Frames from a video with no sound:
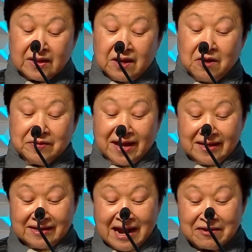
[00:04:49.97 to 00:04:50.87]
Okay,
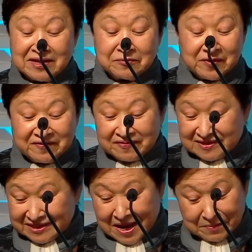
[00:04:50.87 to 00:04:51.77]
now that we've
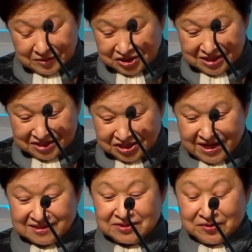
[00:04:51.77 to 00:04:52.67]
established that she
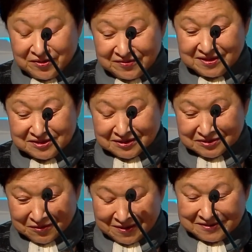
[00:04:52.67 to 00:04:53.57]
has earned the
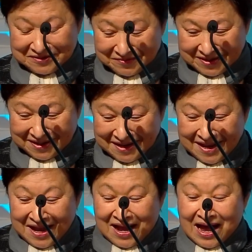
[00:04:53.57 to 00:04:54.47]
doctoral degree,
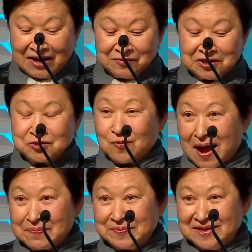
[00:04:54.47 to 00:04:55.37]
I will
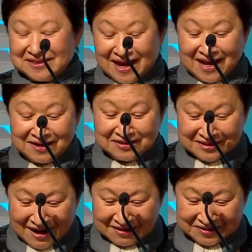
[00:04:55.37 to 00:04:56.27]
drop the title
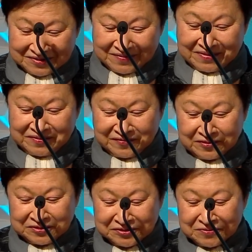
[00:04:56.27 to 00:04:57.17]
doctor and refer
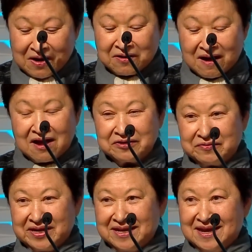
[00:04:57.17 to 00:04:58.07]
to our
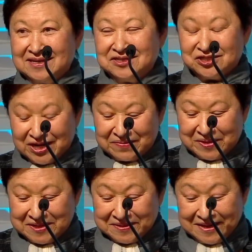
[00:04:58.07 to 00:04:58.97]
honoree as
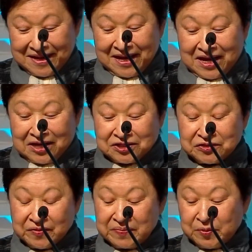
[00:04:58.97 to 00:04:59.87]
Jamie. She
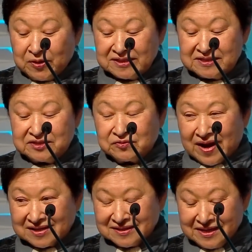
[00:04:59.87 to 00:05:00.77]
reports
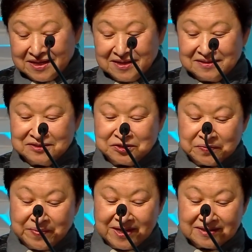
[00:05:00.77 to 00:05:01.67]
directly to
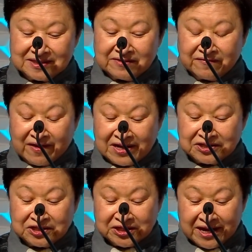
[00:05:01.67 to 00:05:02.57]
Pitt's
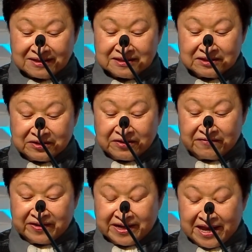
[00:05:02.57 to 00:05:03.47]
Vice Chancellor of
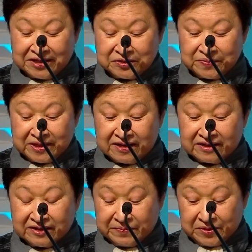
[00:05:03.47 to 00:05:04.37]
Engagement
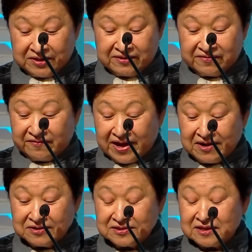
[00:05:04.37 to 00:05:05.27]
Community
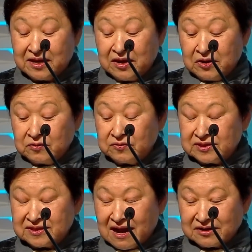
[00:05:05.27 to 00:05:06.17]
Affairs, who is
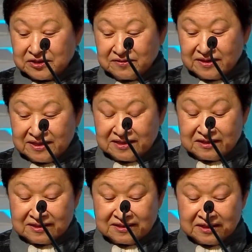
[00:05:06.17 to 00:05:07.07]
Dr. Lena
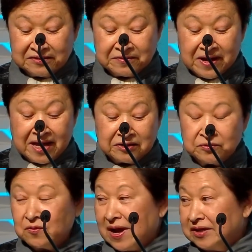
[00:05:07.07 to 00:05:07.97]
Castillo, and
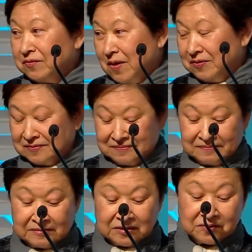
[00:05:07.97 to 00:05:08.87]
who I quote,
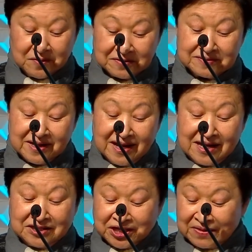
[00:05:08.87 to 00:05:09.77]
Quote,
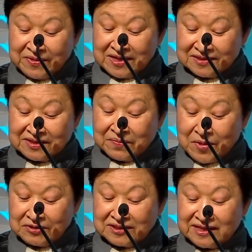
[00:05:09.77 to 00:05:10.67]
Jamie is the
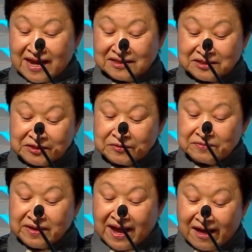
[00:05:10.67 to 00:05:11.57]
most astute,
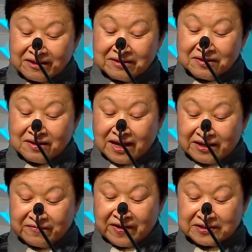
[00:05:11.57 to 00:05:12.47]
ethical, and
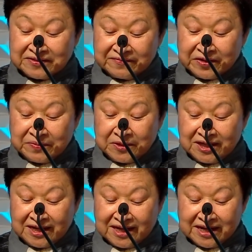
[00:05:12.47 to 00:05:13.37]
effective
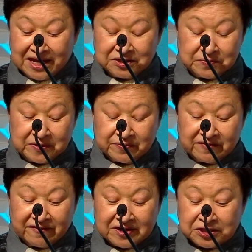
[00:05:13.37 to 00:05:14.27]
community engagement
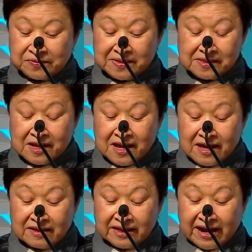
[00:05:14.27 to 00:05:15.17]
professional
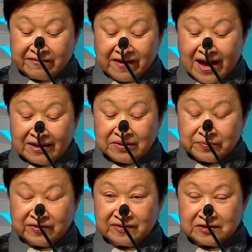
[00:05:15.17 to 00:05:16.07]
that I have had the
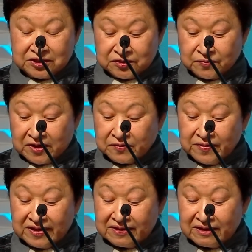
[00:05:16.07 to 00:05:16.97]
privilege to work
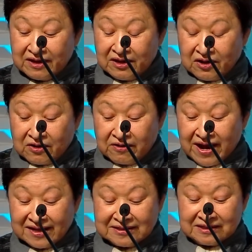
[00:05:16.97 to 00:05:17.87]
with. Her
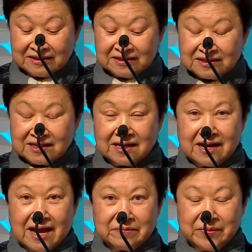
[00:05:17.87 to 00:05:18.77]
excellence in
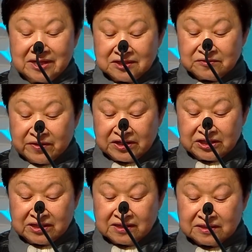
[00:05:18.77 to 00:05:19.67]

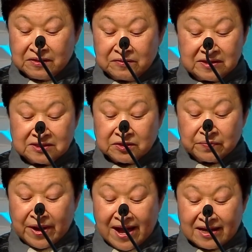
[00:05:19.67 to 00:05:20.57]
administration is only
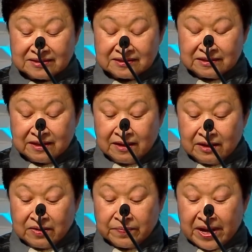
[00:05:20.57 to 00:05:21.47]
surpassed
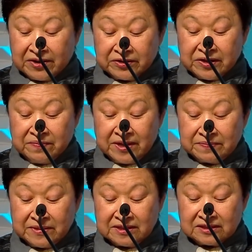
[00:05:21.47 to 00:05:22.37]
by her
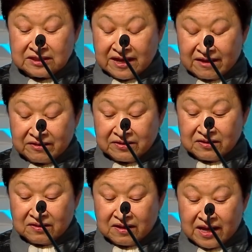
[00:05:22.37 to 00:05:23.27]
commitment to
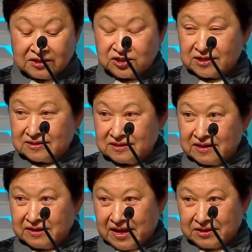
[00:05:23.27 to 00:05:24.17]
ethical and just
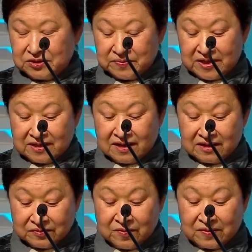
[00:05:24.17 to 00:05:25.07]
engagement,
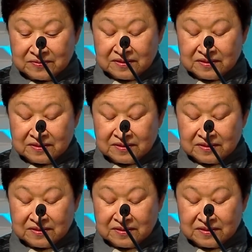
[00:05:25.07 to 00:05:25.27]
unquote.